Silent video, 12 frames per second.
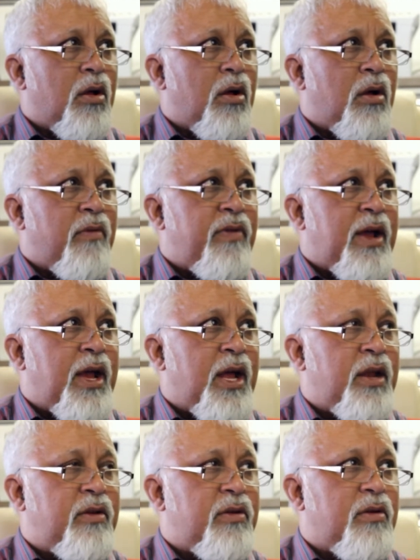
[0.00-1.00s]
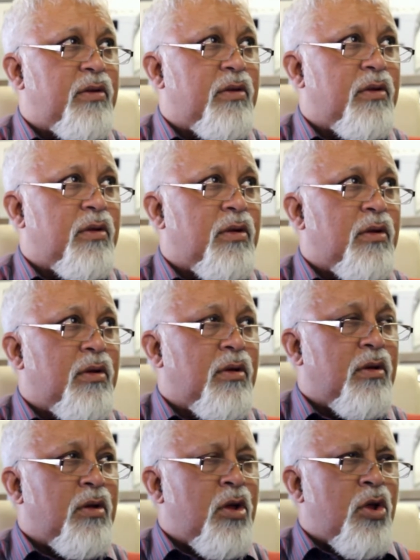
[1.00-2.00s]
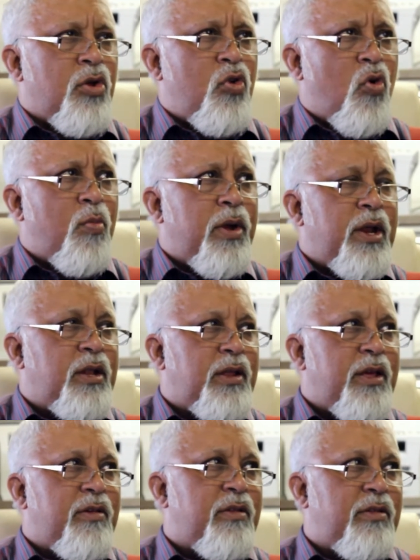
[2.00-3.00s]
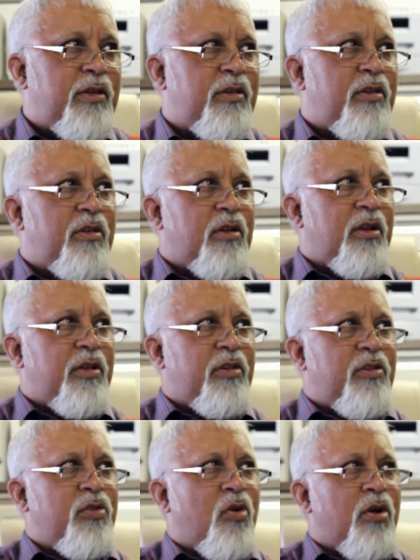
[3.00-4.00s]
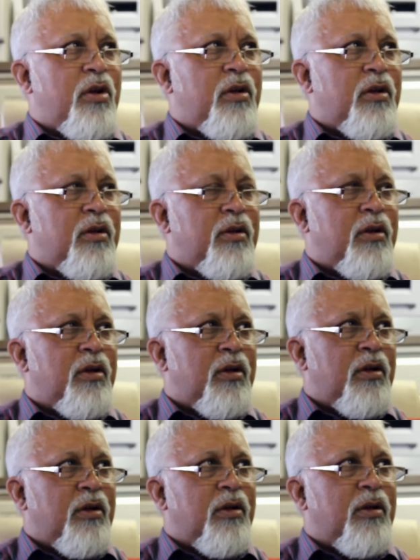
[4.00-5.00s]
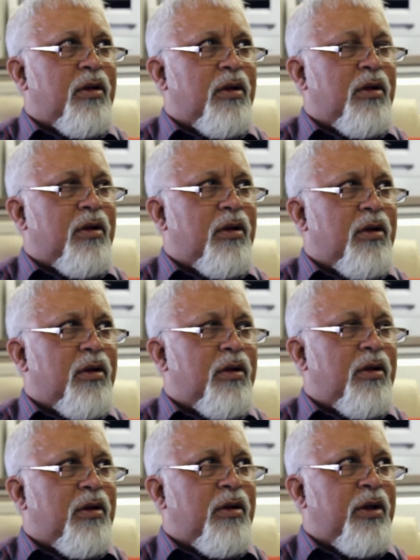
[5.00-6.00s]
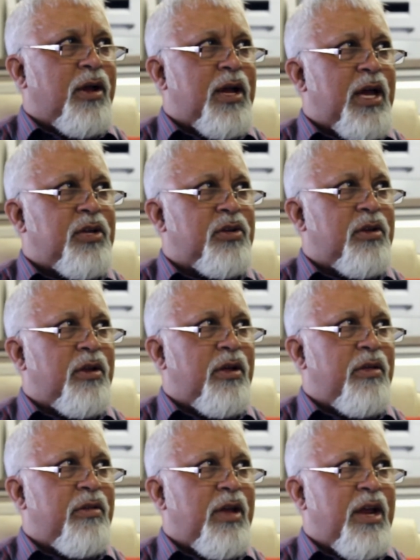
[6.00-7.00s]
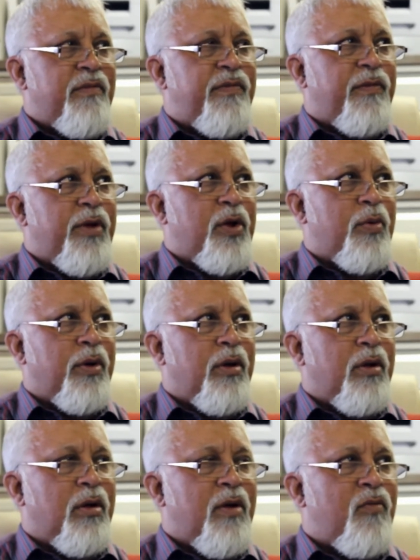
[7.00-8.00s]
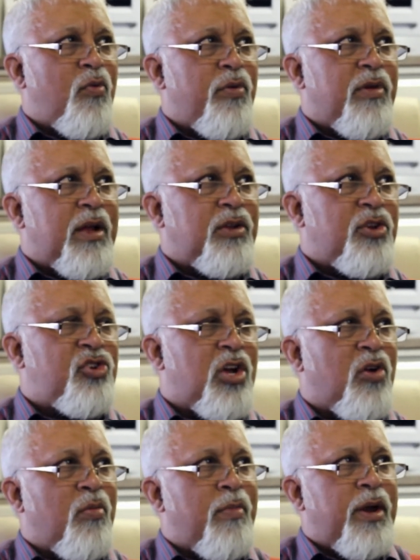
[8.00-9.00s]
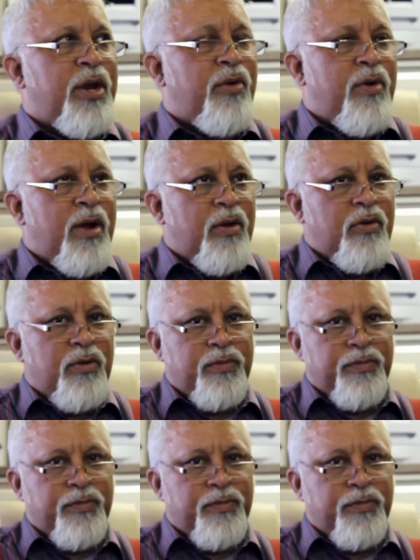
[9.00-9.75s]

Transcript: I've had normally these this is this is not a, a an occasion that is infrequent I've always had to juggle money around